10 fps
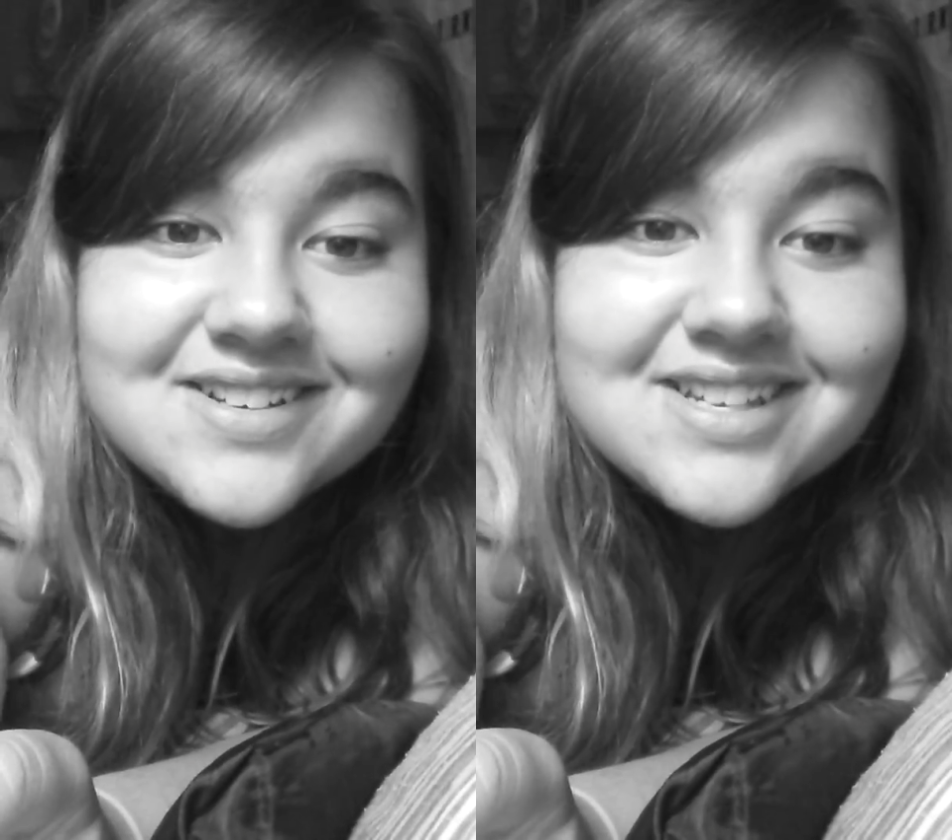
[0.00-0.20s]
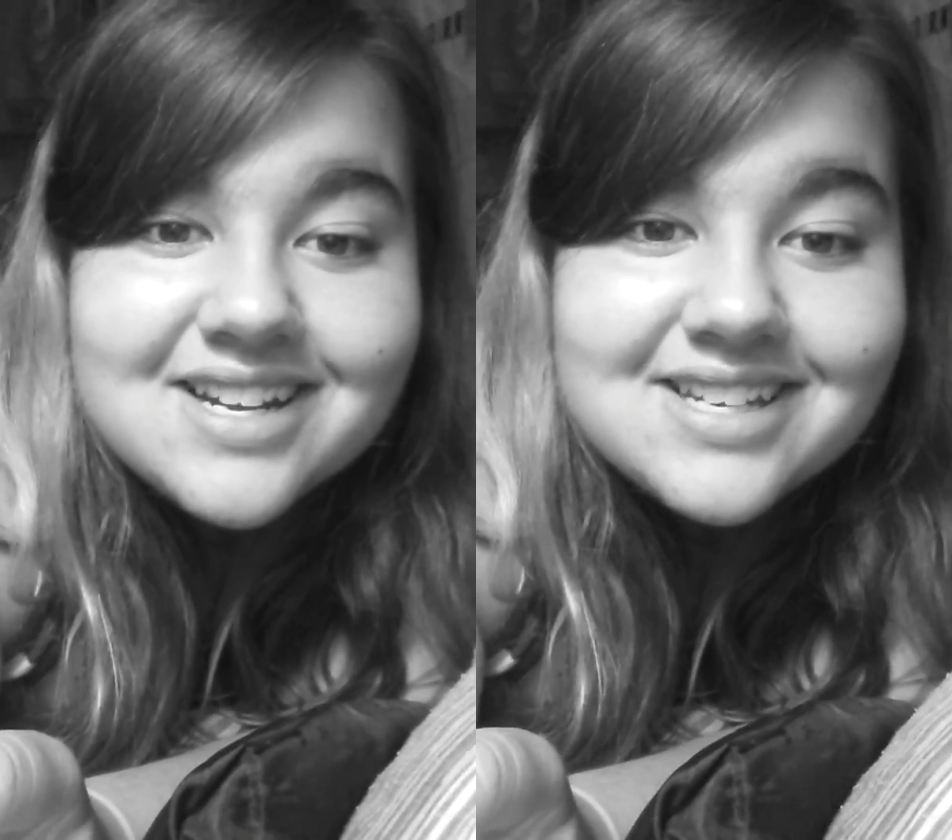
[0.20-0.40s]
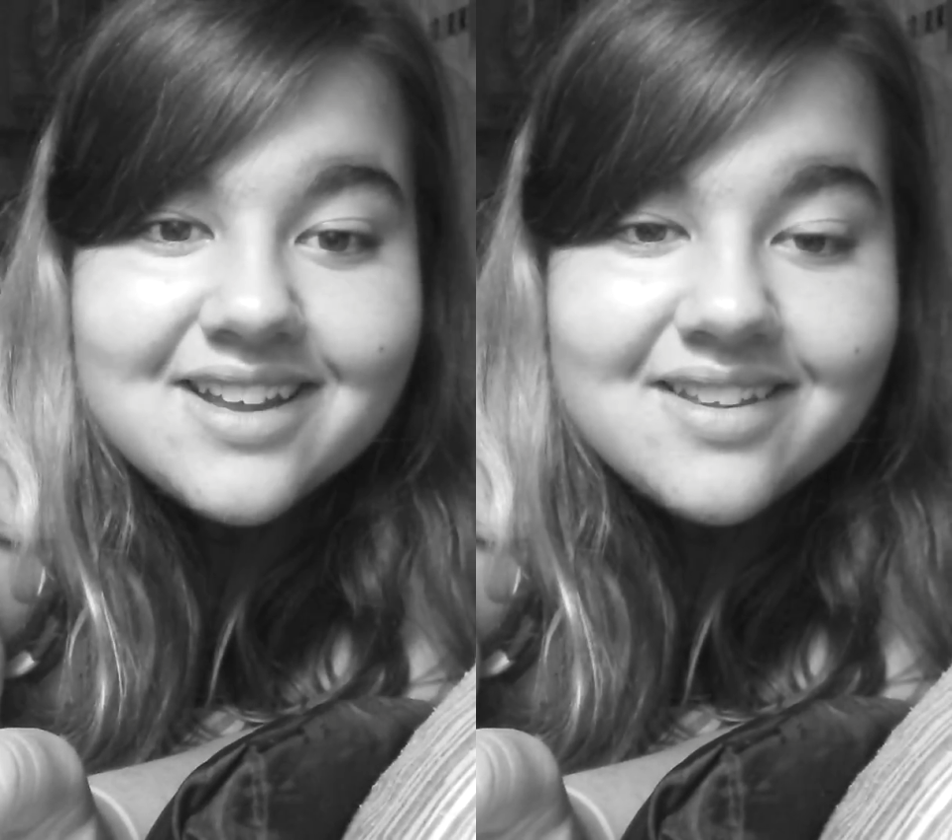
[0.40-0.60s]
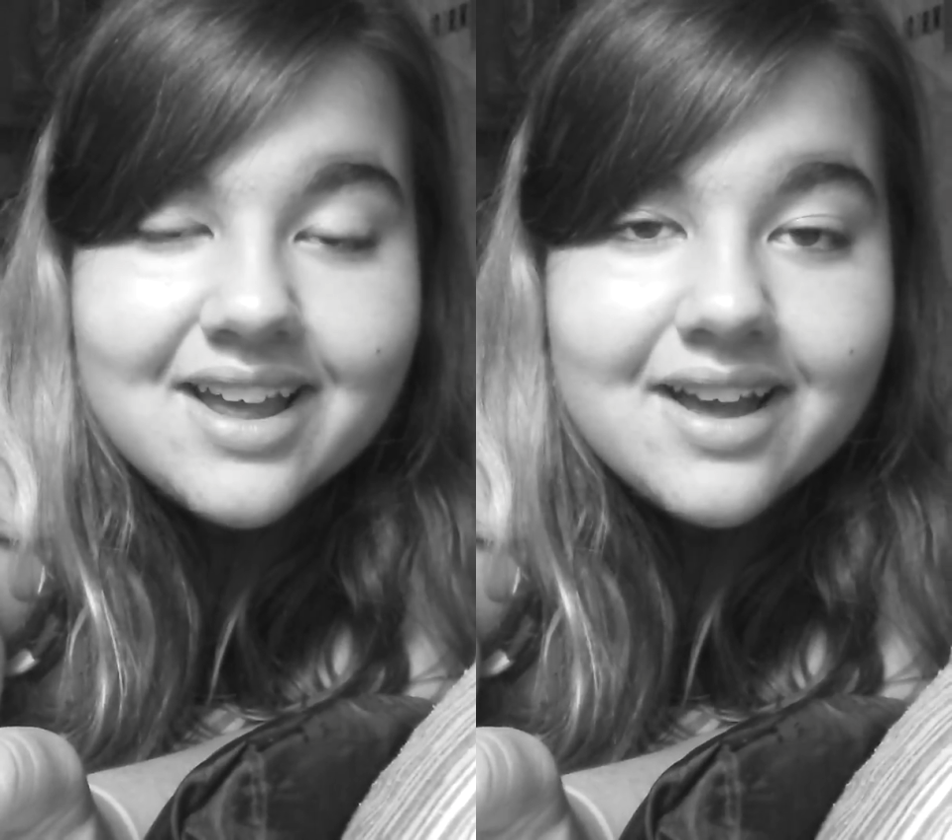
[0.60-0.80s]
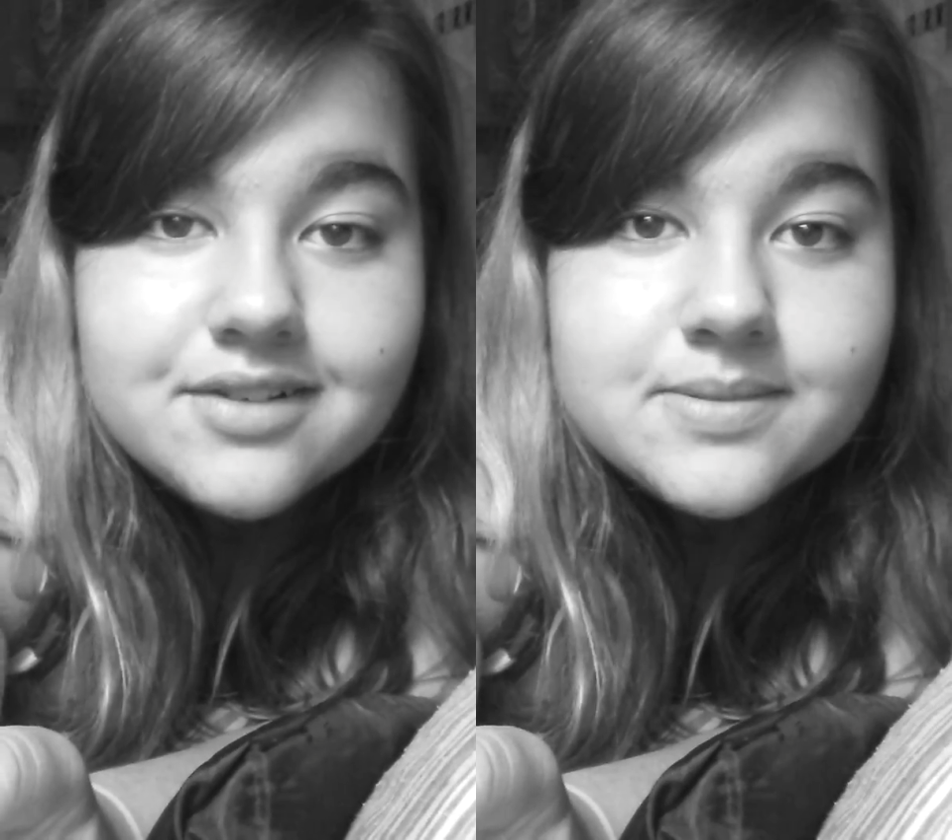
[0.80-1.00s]
was going to tell you
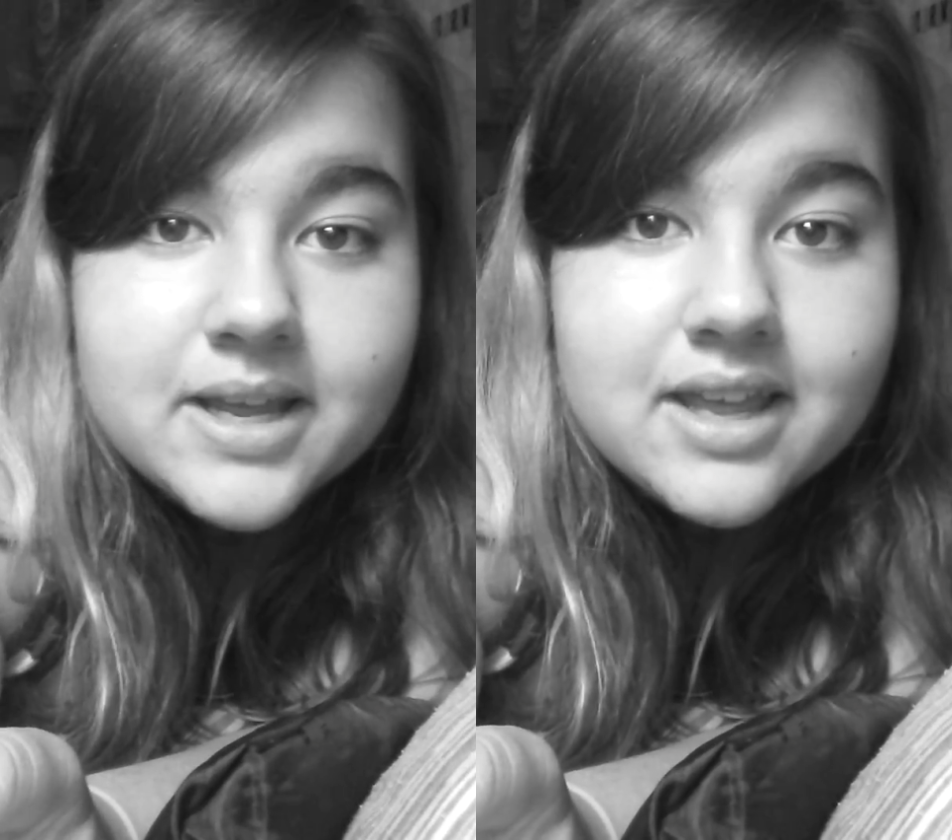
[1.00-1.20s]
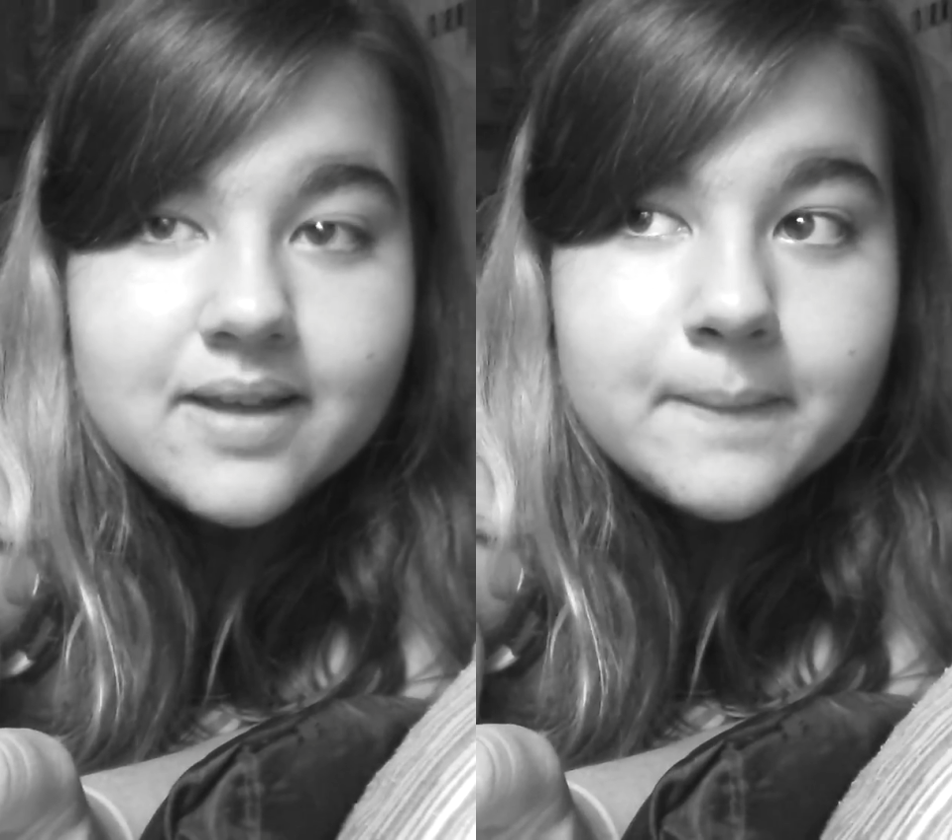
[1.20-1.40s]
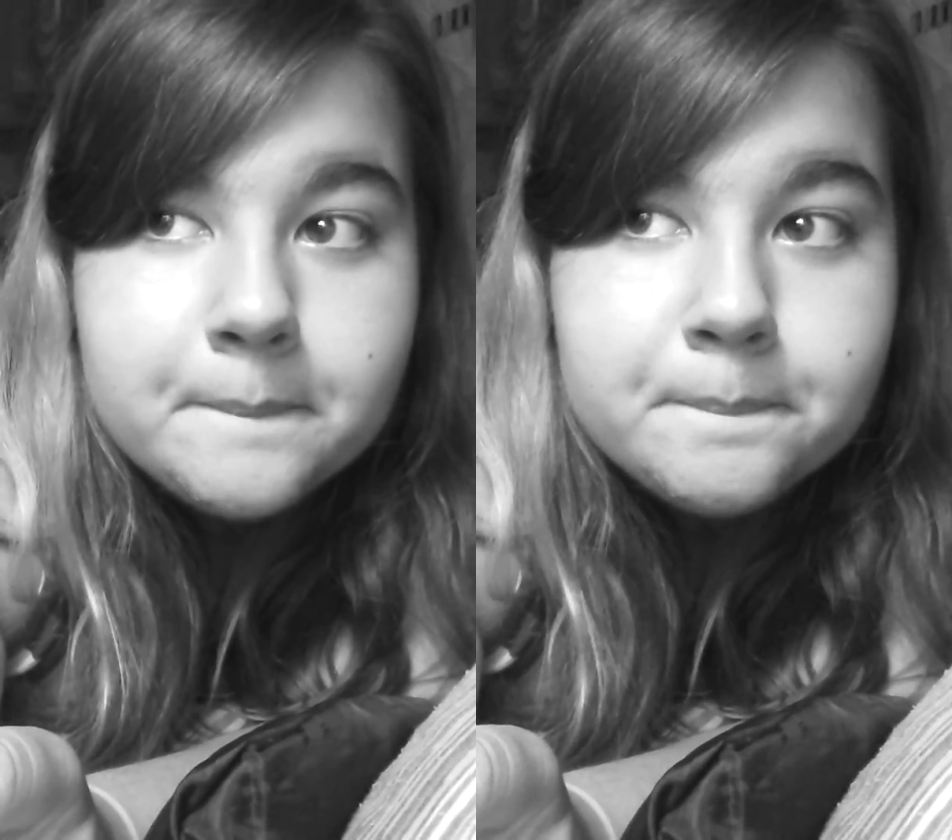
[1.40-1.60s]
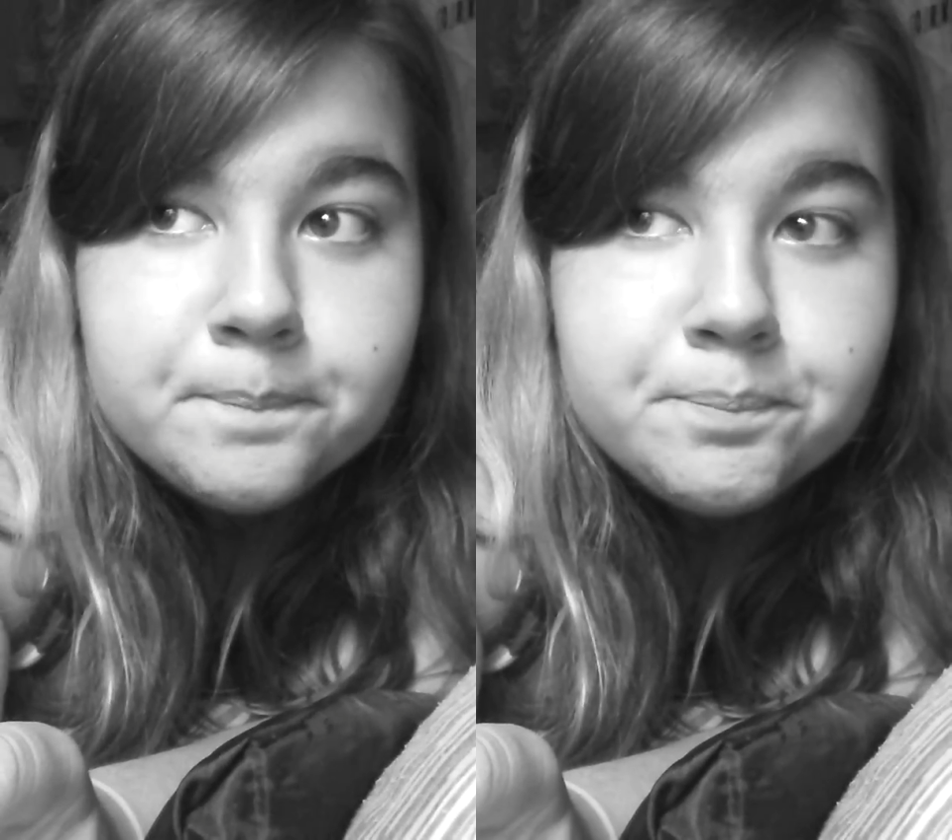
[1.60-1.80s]
that I was making